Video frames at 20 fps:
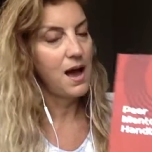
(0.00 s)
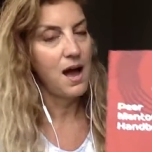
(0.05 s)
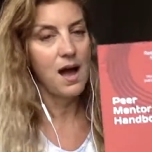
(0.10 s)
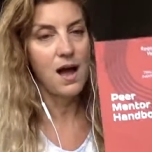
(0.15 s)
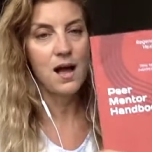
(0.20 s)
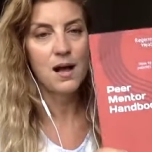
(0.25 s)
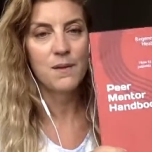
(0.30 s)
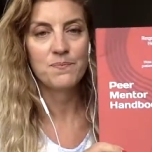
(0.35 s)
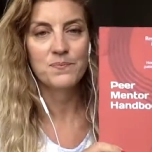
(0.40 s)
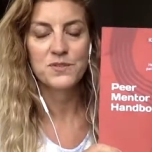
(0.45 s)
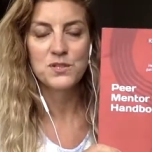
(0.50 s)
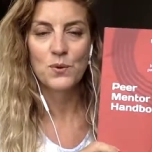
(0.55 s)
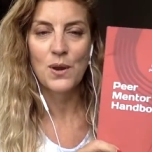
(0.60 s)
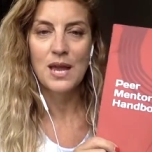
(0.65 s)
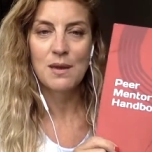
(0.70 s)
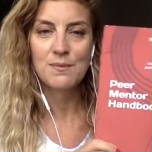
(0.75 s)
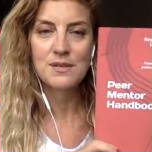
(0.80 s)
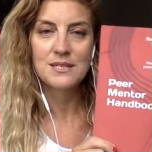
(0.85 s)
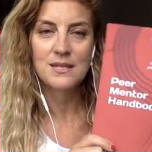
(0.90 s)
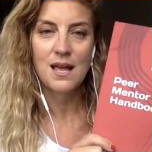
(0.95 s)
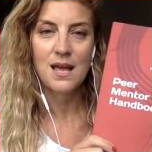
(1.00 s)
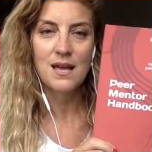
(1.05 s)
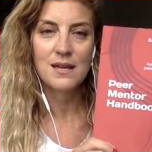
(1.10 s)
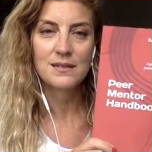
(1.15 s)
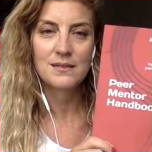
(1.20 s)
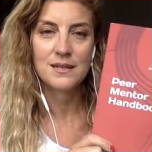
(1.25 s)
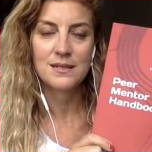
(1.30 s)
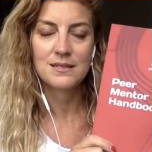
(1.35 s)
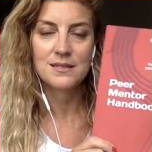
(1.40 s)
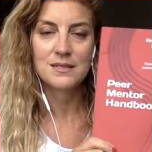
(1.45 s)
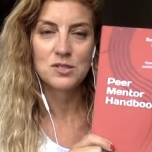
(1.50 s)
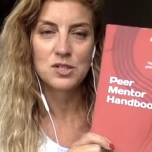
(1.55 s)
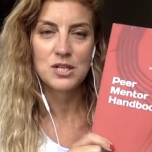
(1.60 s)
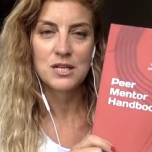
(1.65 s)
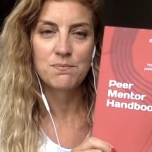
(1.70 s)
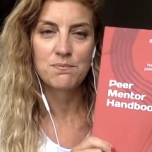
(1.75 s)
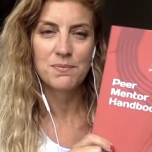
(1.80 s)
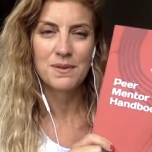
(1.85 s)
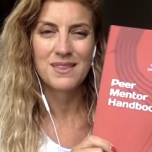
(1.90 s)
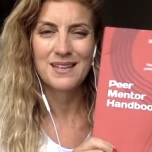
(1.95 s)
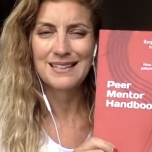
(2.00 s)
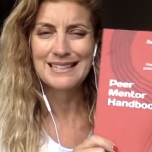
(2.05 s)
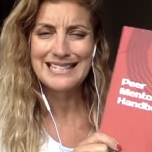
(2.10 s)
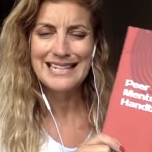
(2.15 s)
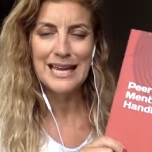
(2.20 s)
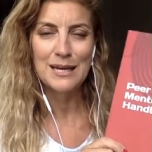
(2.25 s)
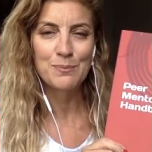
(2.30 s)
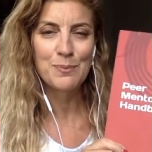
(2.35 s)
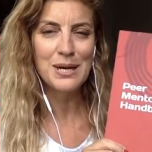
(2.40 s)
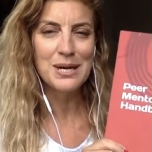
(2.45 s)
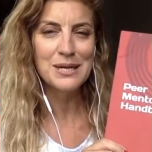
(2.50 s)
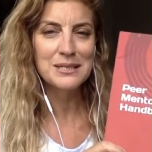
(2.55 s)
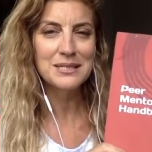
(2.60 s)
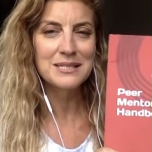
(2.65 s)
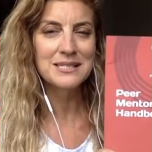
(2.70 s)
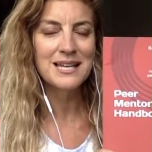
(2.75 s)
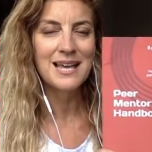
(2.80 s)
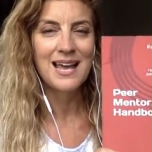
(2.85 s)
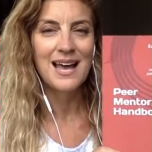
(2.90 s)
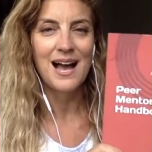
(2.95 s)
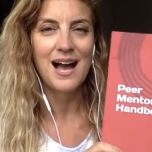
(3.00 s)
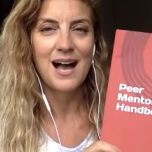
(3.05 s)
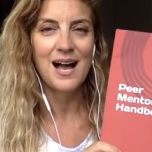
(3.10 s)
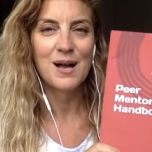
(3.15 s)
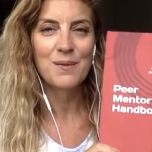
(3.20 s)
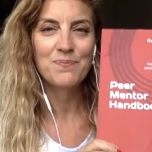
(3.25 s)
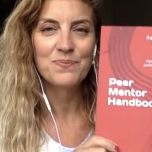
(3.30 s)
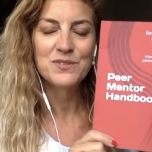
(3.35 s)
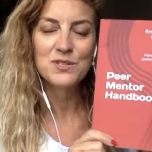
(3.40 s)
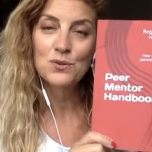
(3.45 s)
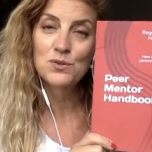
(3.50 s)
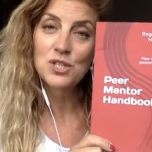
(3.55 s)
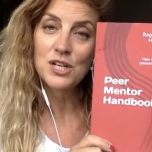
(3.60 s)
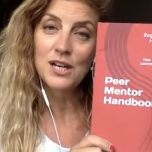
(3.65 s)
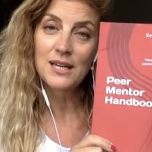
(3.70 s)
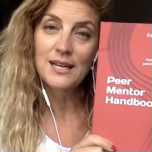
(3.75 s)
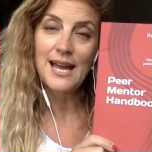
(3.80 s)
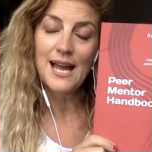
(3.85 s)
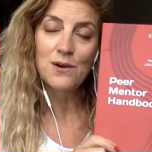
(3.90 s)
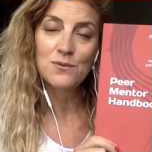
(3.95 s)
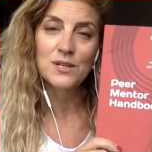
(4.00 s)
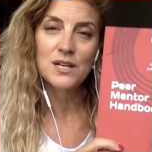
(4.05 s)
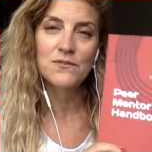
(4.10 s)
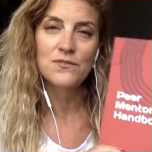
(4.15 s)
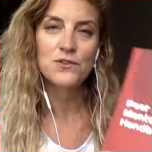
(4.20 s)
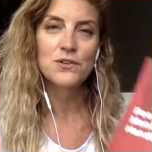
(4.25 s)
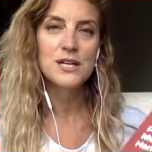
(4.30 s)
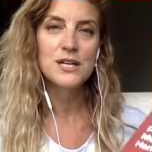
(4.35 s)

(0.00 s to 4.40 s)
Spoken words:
So Amazon, it's cheap, I think it's $9. So check it out if you're